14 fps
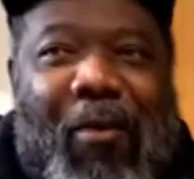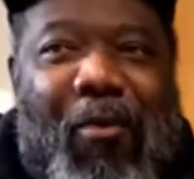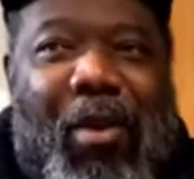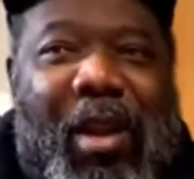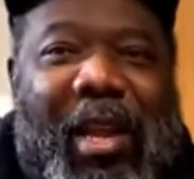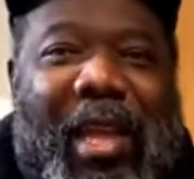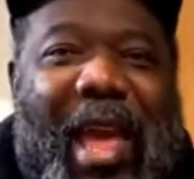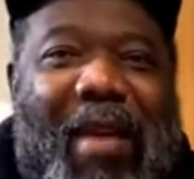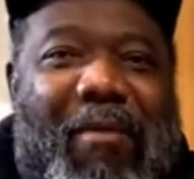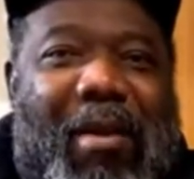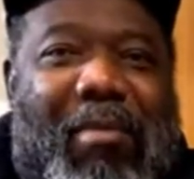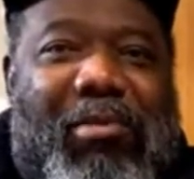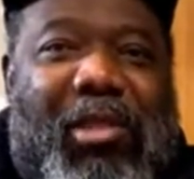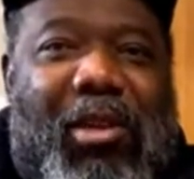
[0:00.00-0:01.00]
I wouldn't have gave
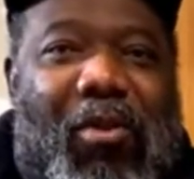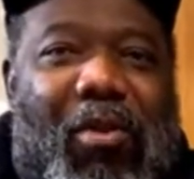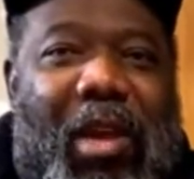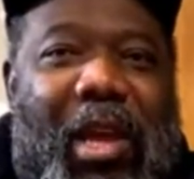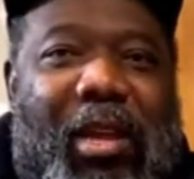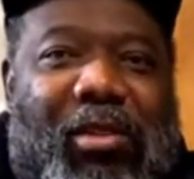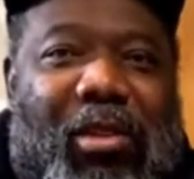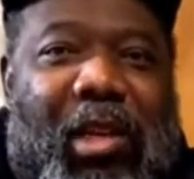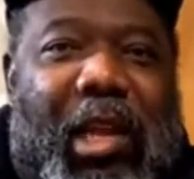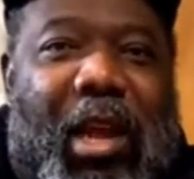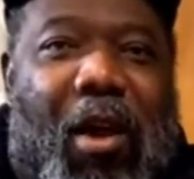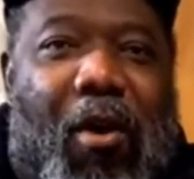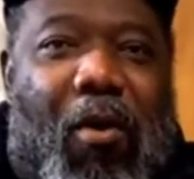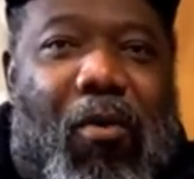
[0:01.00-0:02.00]
up so
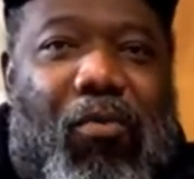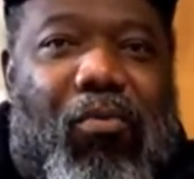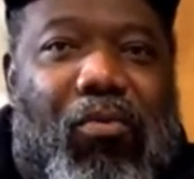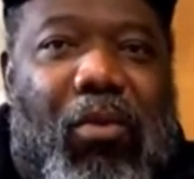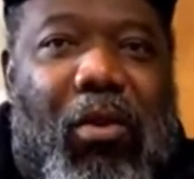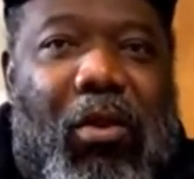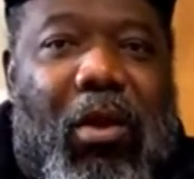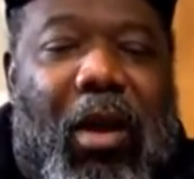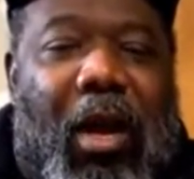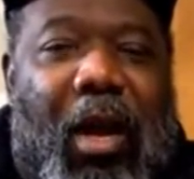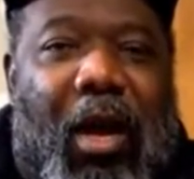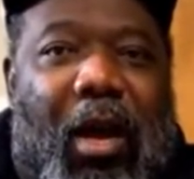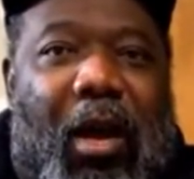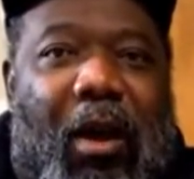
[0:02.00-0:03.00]
easily on
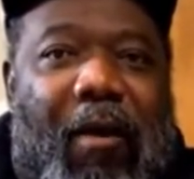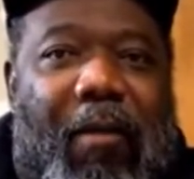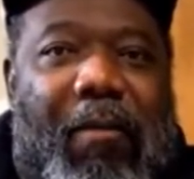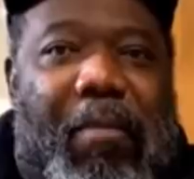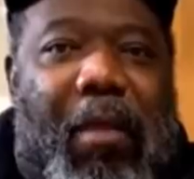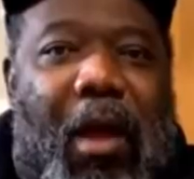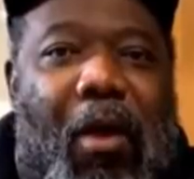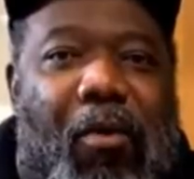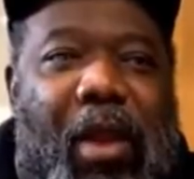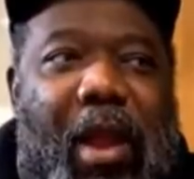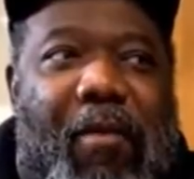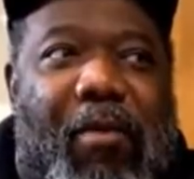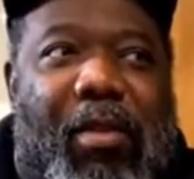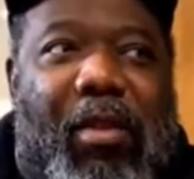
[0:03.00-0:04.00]
uh, on
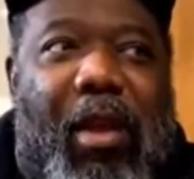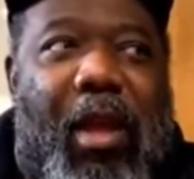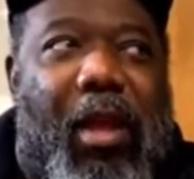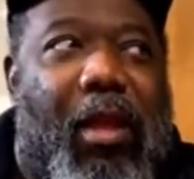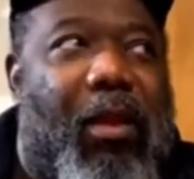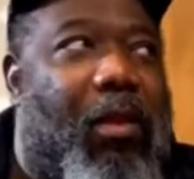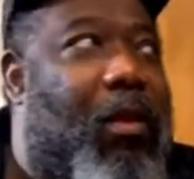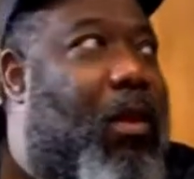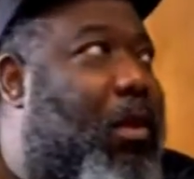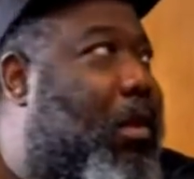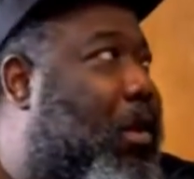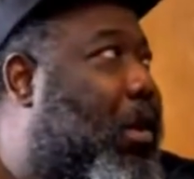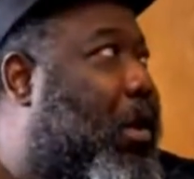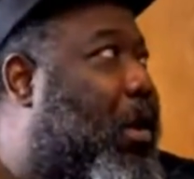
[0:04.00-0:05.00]
everything.
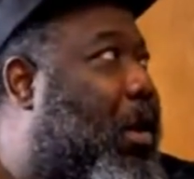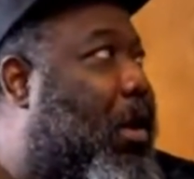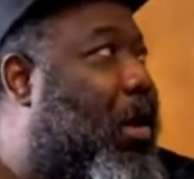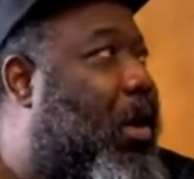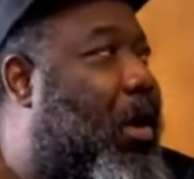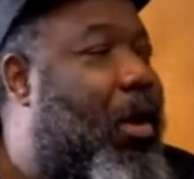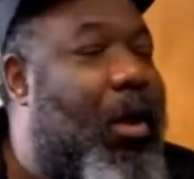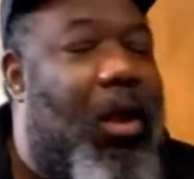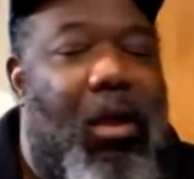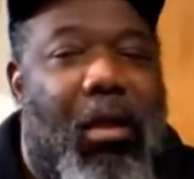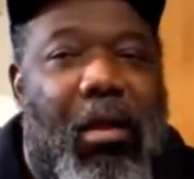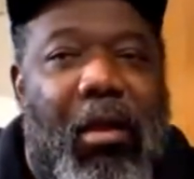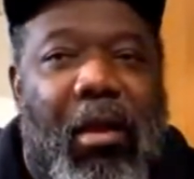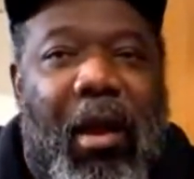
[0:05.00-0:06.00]
Uh,
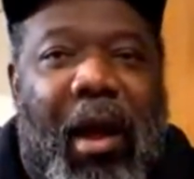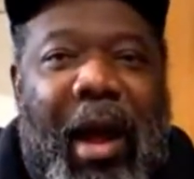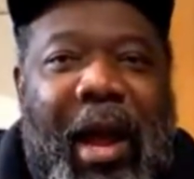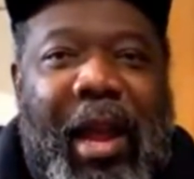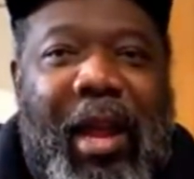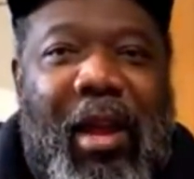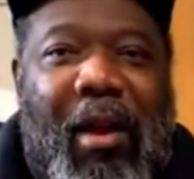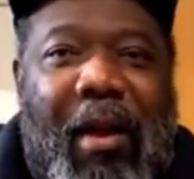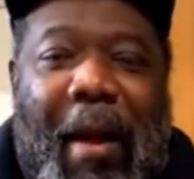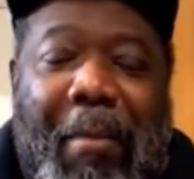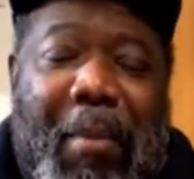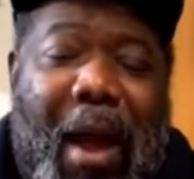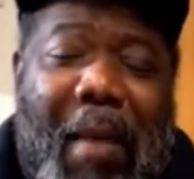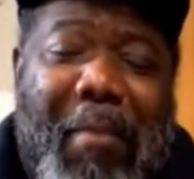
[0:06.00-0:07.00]
I, uh,
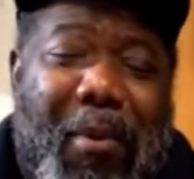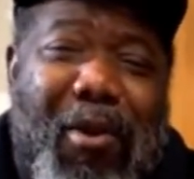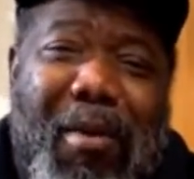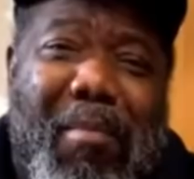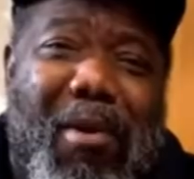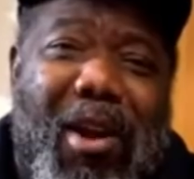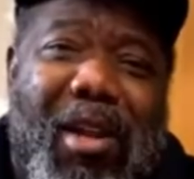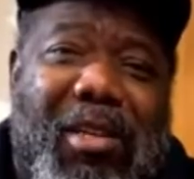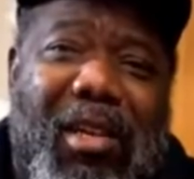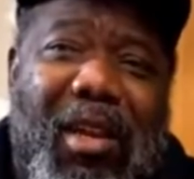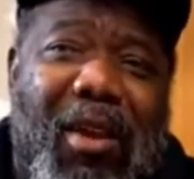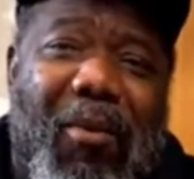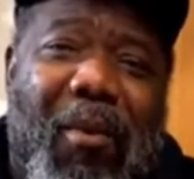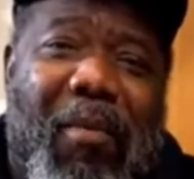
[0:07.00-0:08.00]
I I pretty much
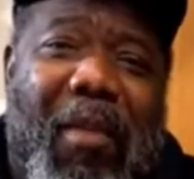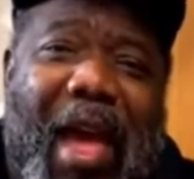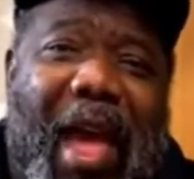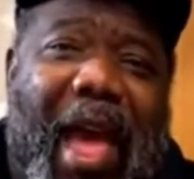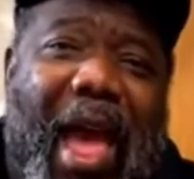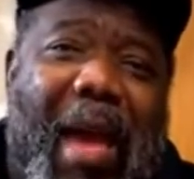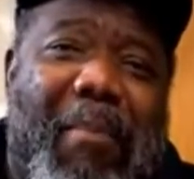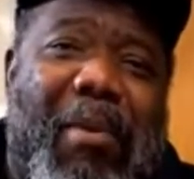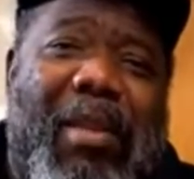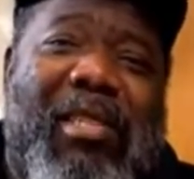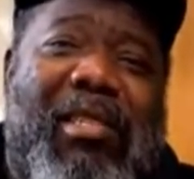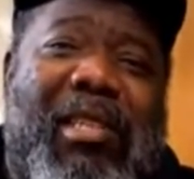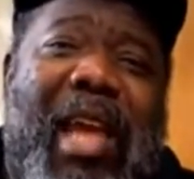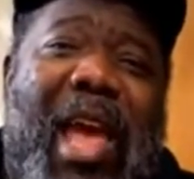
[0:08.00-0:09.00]
when that happened
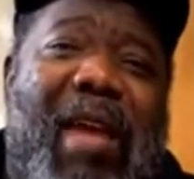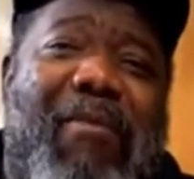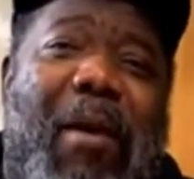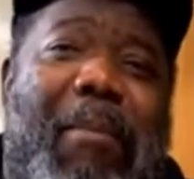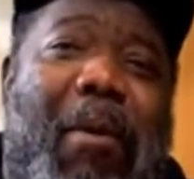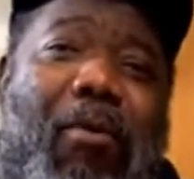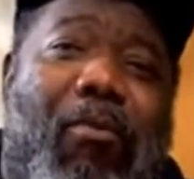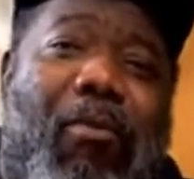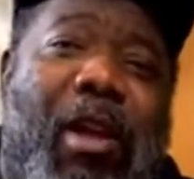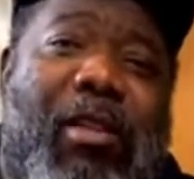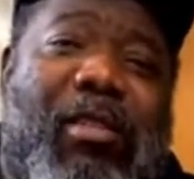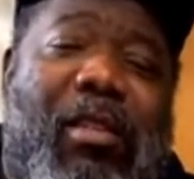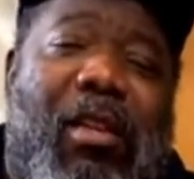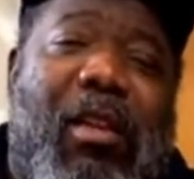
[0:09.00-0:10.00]
just gave up on
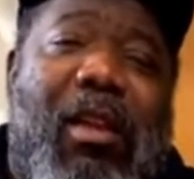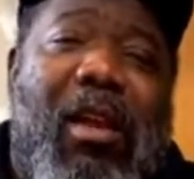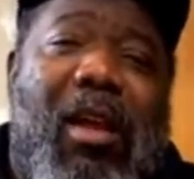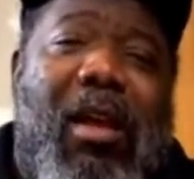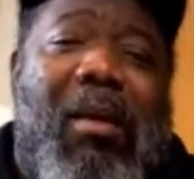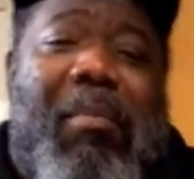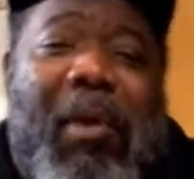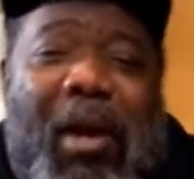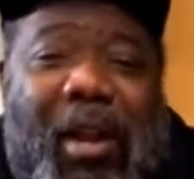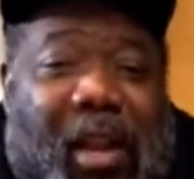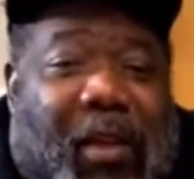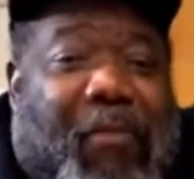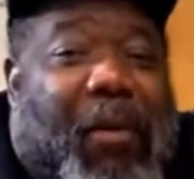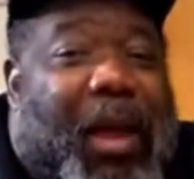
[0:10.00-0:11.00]
wrestling. But
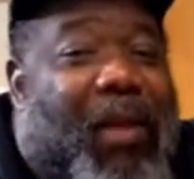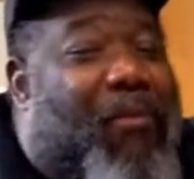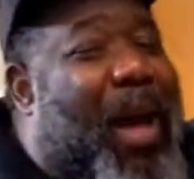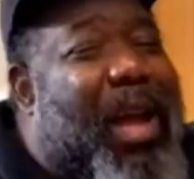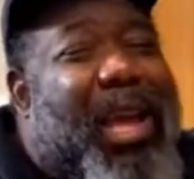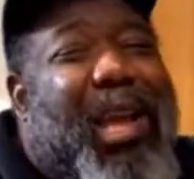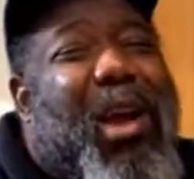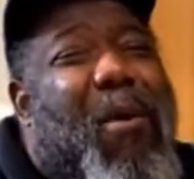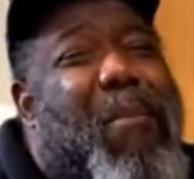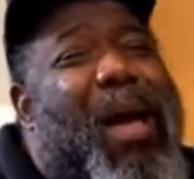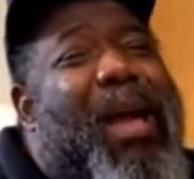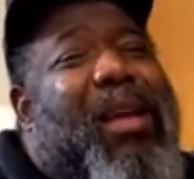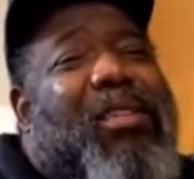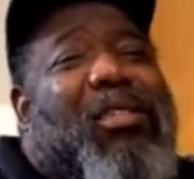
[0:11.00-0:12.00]
if I, if I could go
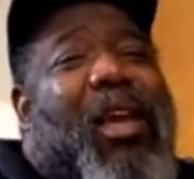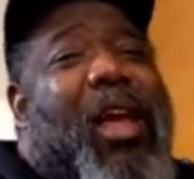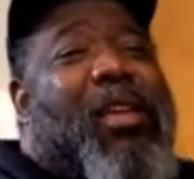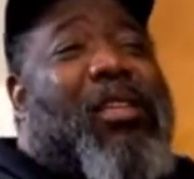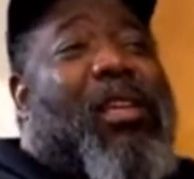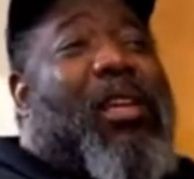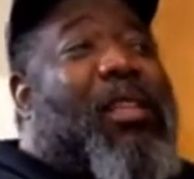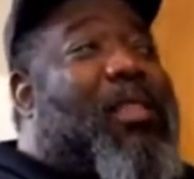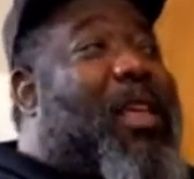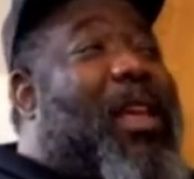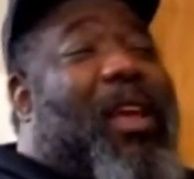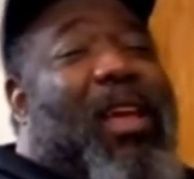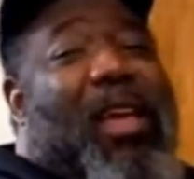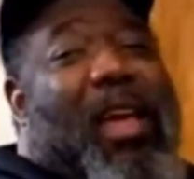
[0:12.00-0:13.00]
back and change
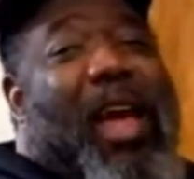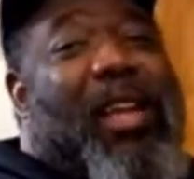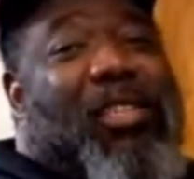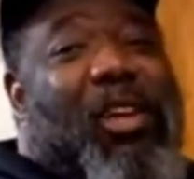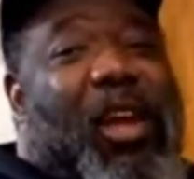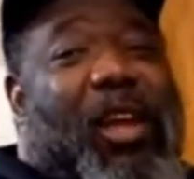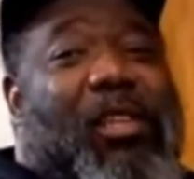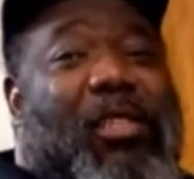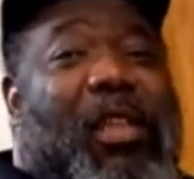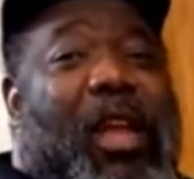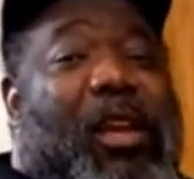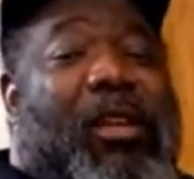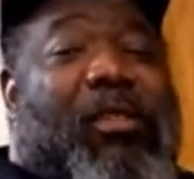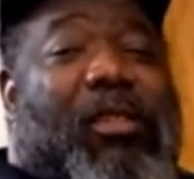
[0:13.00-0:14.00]
anything, I'd change
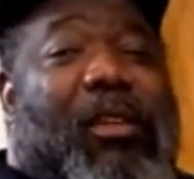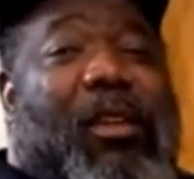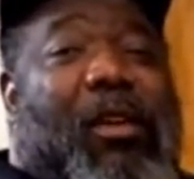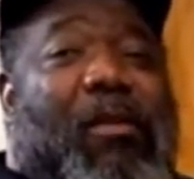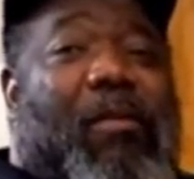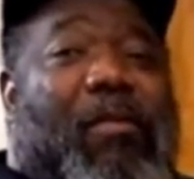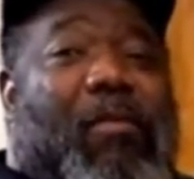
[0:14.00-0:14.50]
that incident.